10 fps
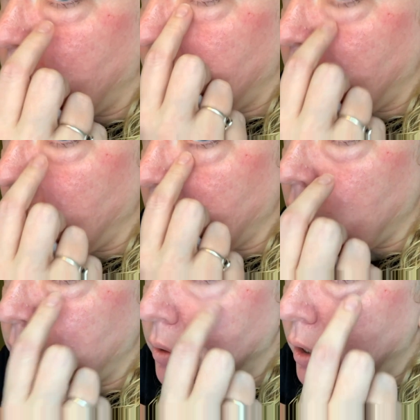but in a
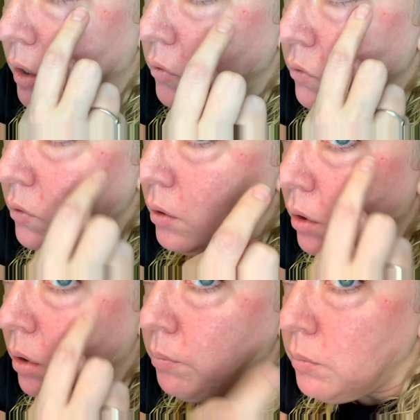couple days
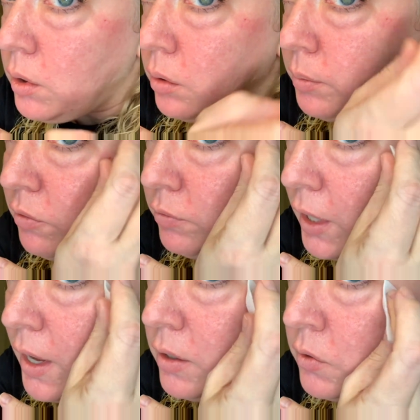it'll be
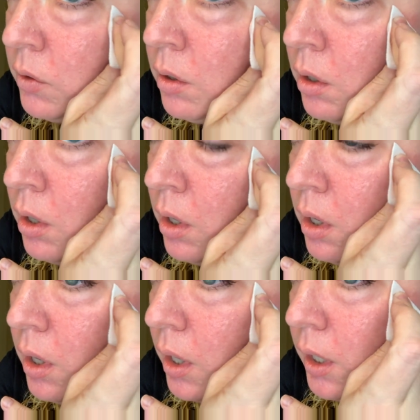flat,
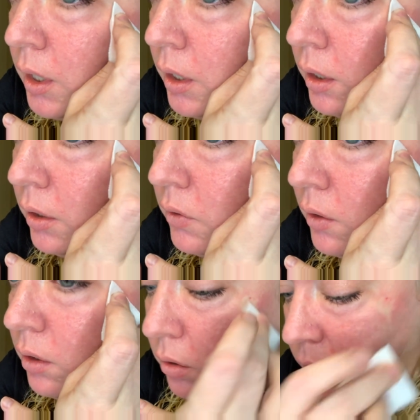and then
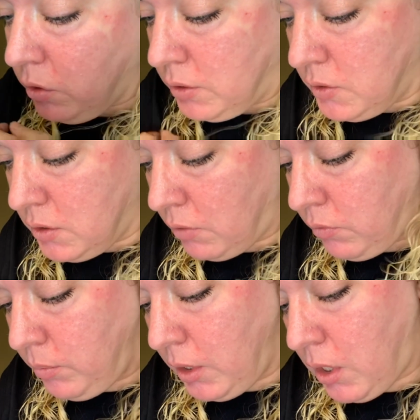all the good stuff will
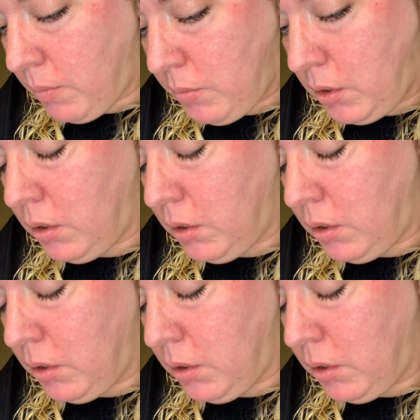be happening.